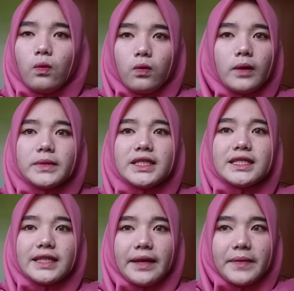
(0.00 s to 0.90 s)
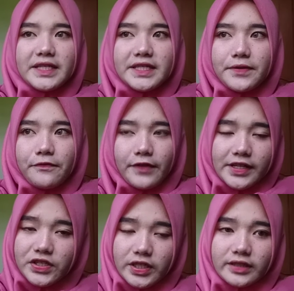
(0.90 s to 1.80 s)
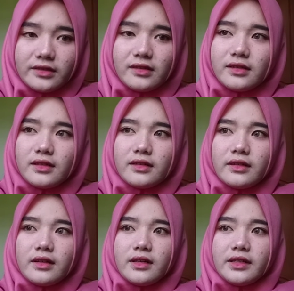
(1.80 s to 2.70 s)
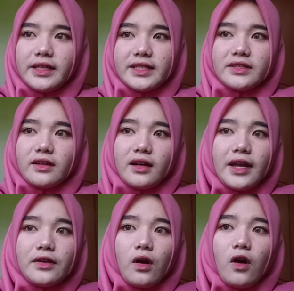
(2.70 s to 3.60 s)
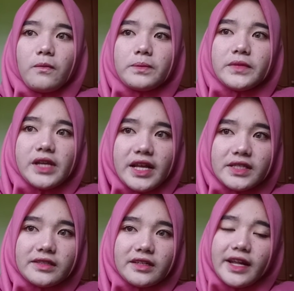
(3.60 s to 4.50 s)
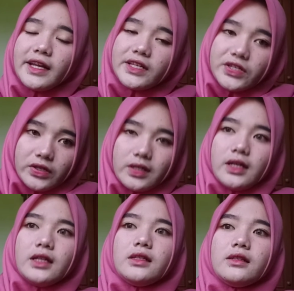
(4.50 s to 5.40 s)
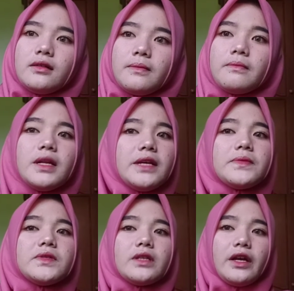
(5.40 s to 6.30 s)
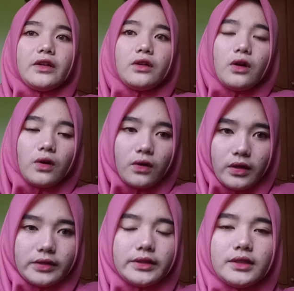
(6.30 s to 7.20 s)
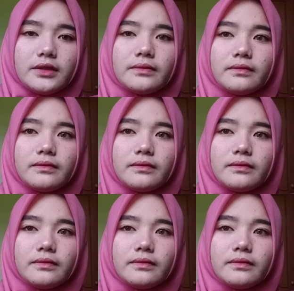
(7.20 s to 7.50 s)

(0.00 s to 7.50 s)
women's emancipation gets rid of these traditional beliefs and roles